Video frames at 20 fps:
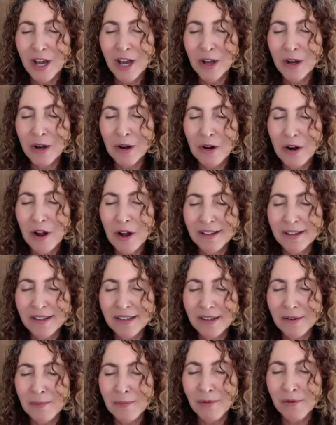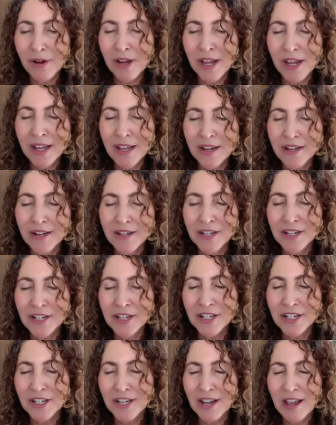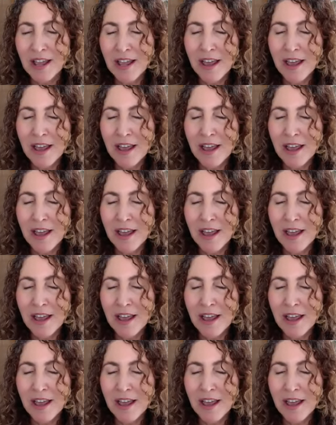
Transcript: across the bridge